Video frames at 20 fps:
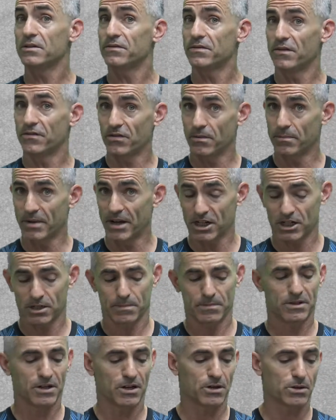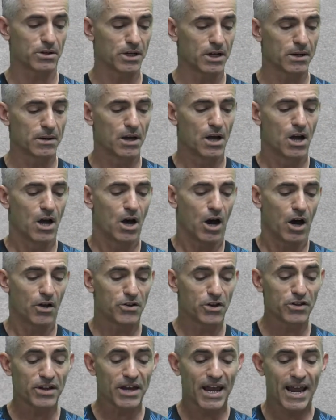of inflammation particularly, on
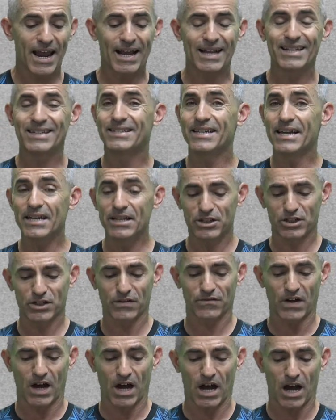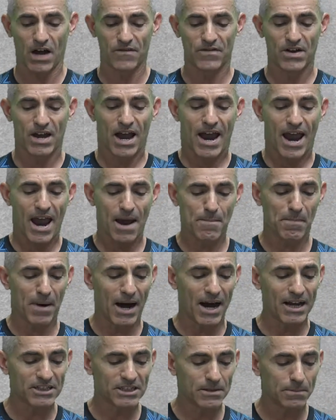the other hand, did survive, and
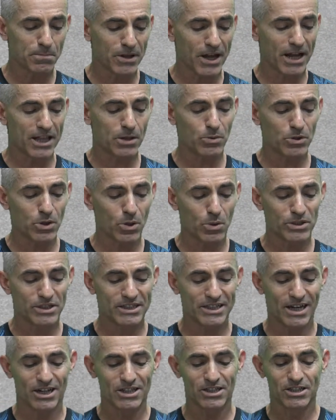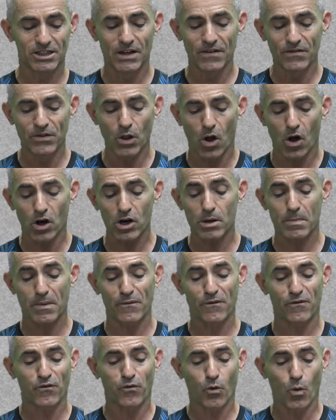mice implanted with those cells lived longer and
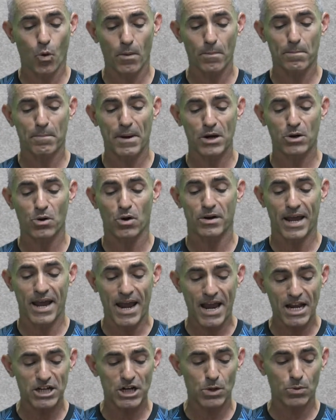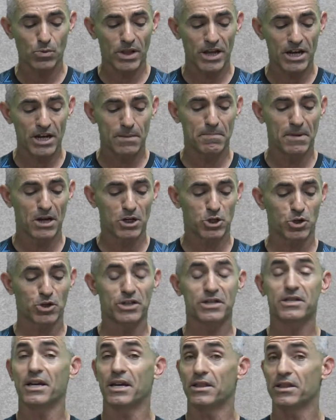performed better on aging-related measures
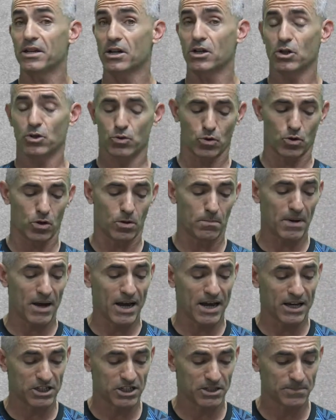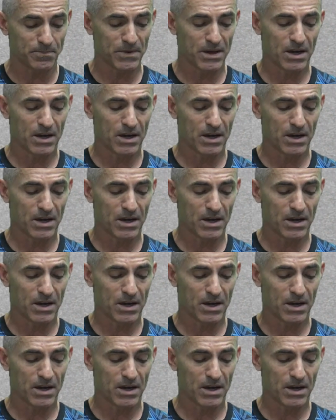than the control mice.